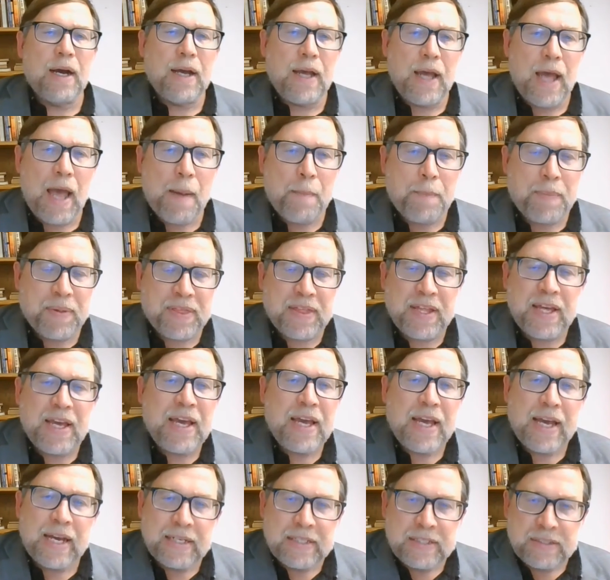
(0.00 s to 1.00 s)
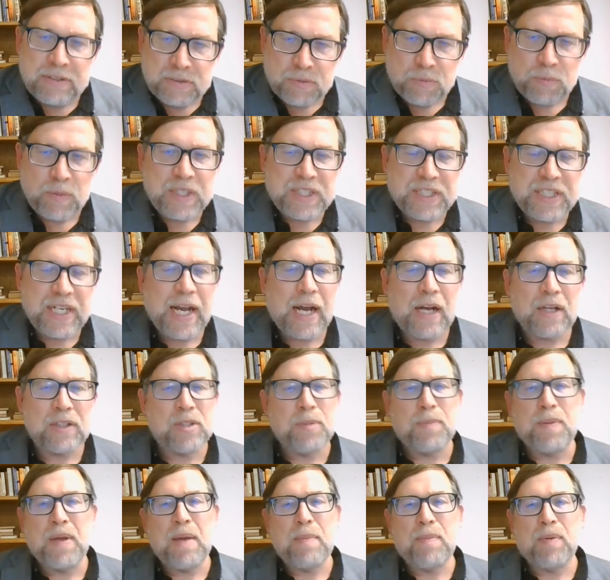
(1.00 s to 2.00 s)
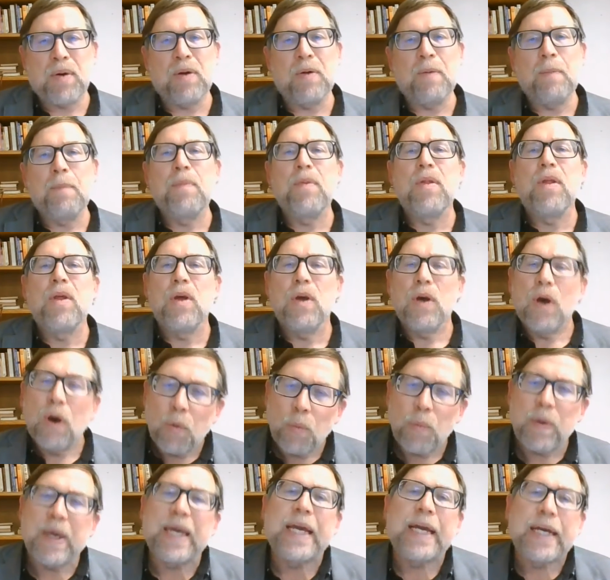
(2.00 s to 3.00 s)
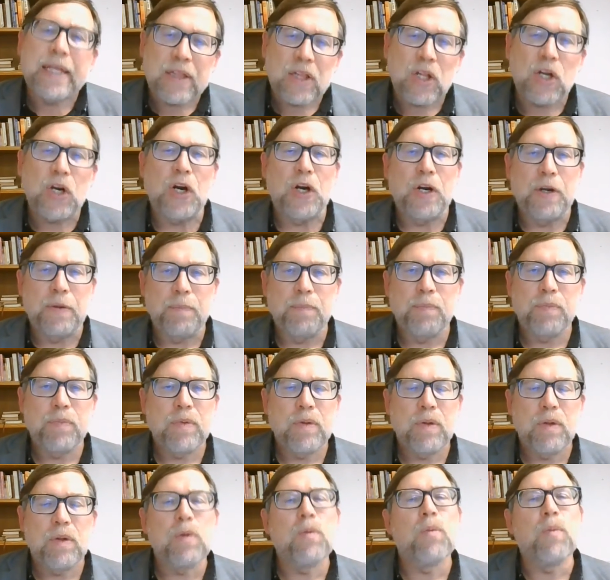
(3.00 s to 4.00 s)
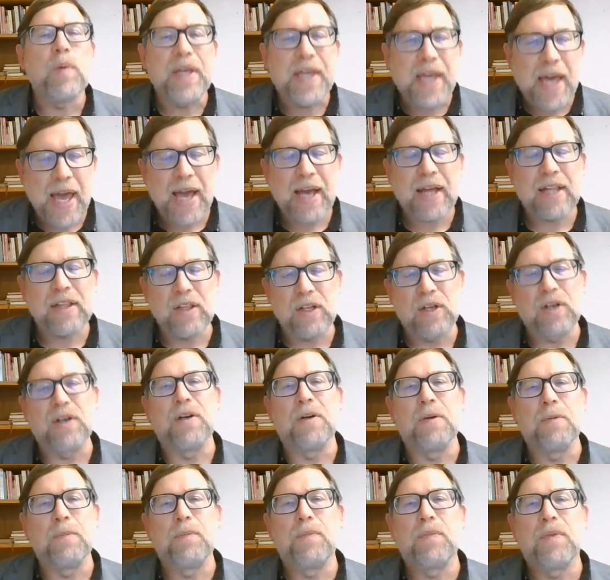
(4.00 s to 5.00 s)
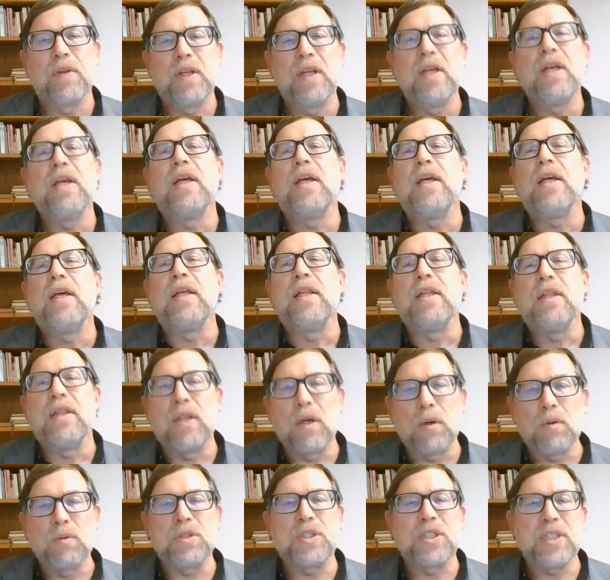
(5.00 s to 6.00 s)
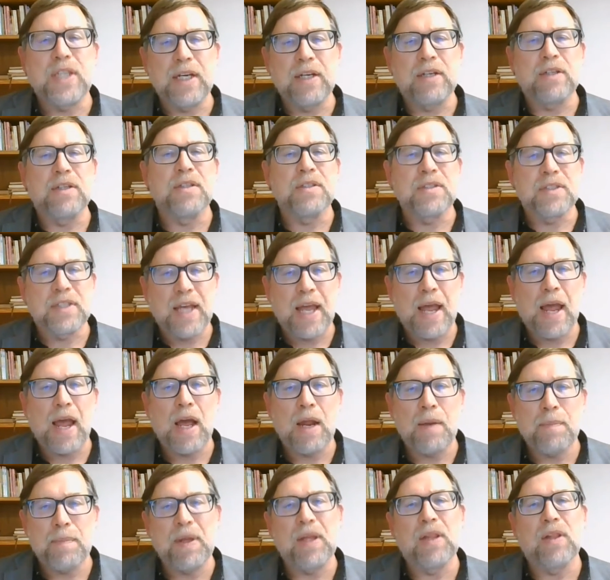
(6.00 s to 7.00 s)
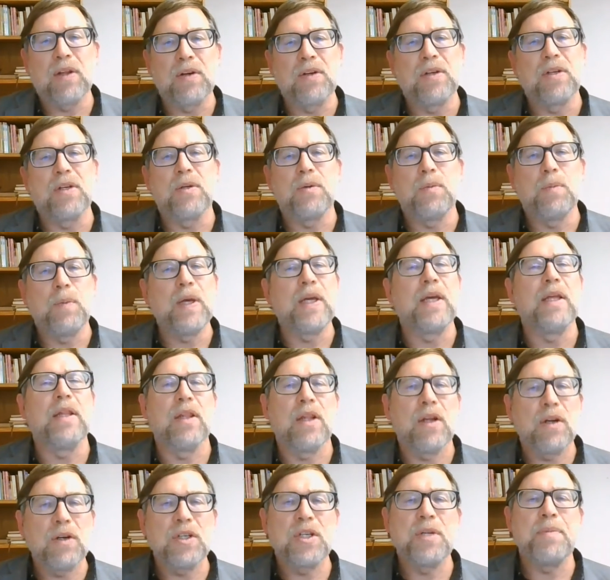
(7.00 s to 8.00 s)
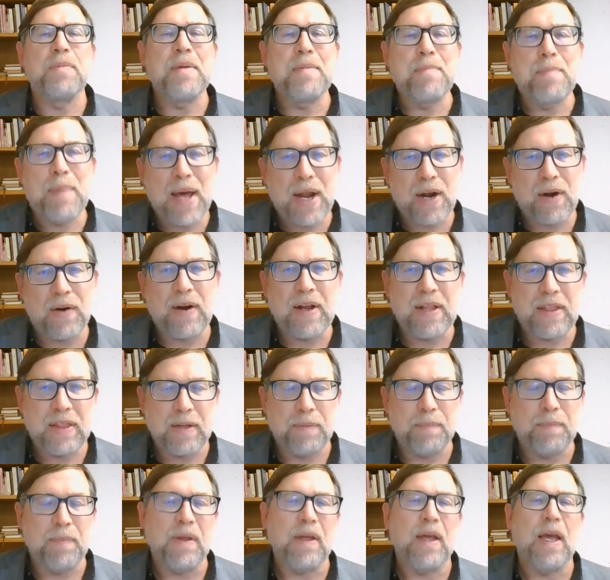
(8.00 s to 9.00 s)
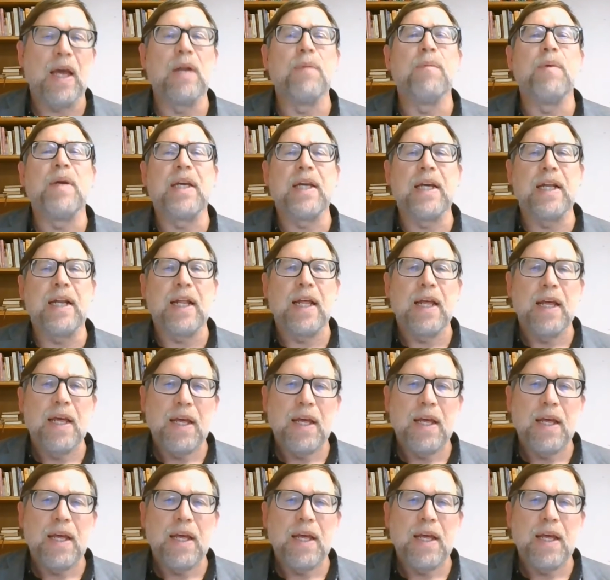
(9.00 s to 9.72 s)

empathy and reaching out to people, we can learn. We can learn. Those skills can be learned. We can learn to be better at them, and we could